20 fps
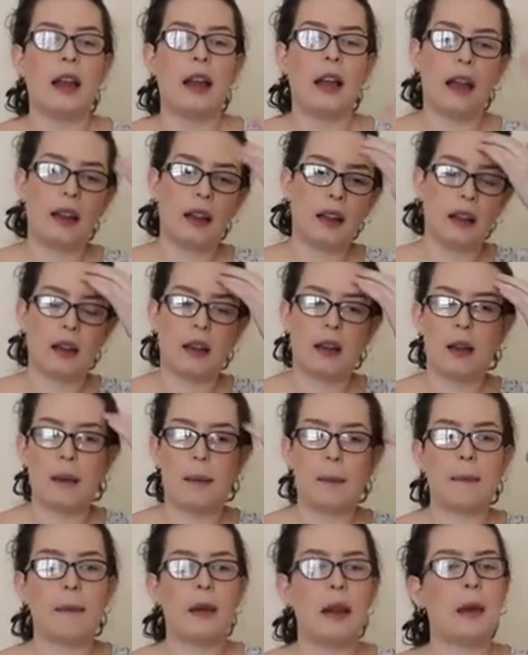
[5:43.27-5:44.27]
and
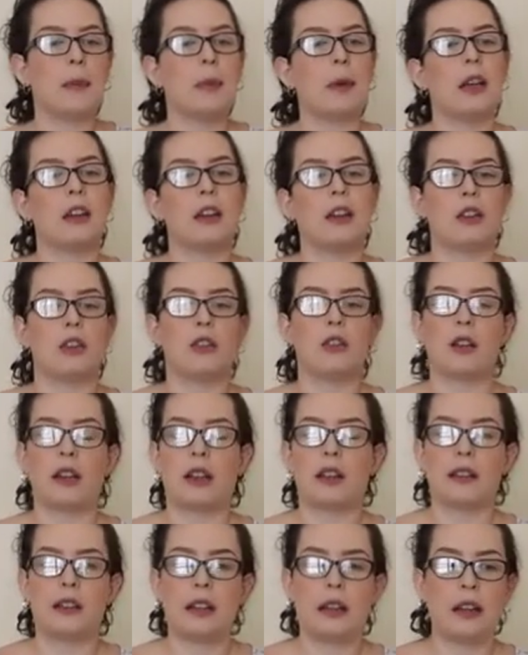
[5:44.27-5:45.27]
maybe you
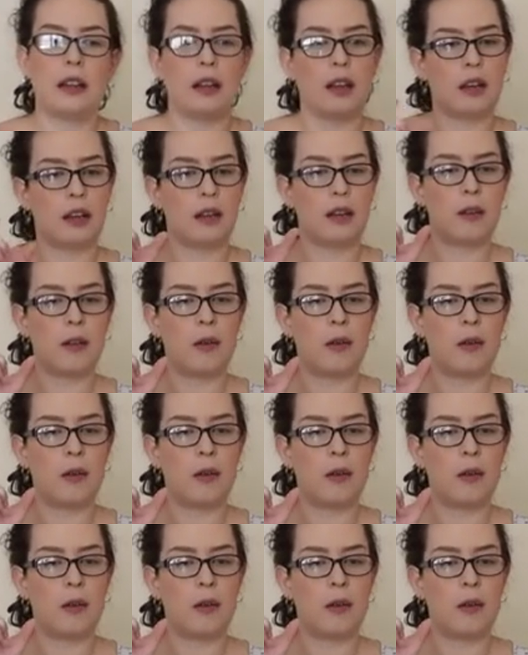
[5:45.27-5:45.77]
can take